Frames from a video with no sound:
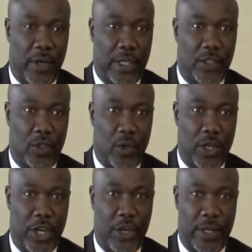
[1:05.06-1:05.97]
as you
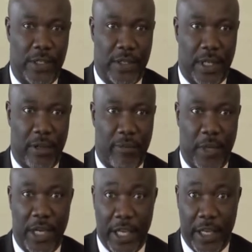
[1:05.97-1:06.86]
all know, there's a lot of
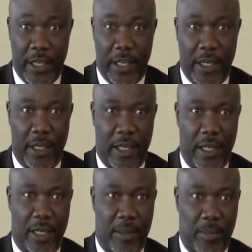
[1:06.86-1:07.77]
money in
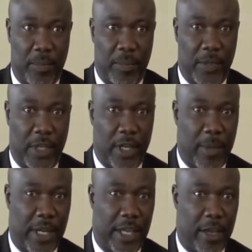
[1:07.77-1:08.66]
the
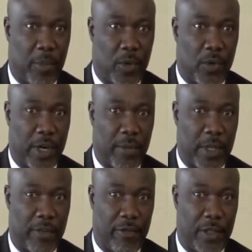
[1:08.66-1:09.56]
Medicare program.
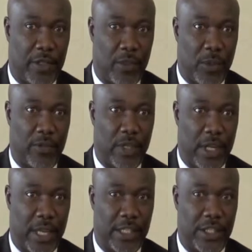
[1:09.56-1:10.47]
That is one of the
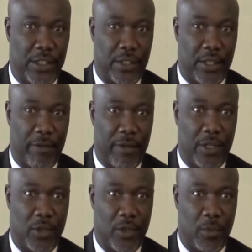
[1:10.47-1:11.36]
largest
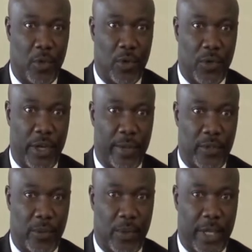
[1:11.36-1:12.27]
federal
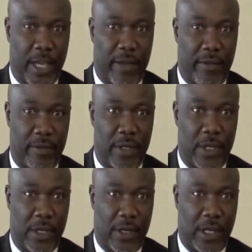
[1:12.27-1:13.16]
programs that we have
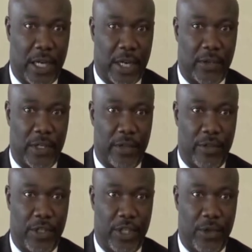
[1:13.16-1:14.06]
outside of
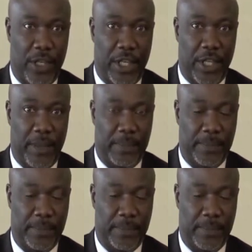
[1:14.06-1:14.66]
the DoD.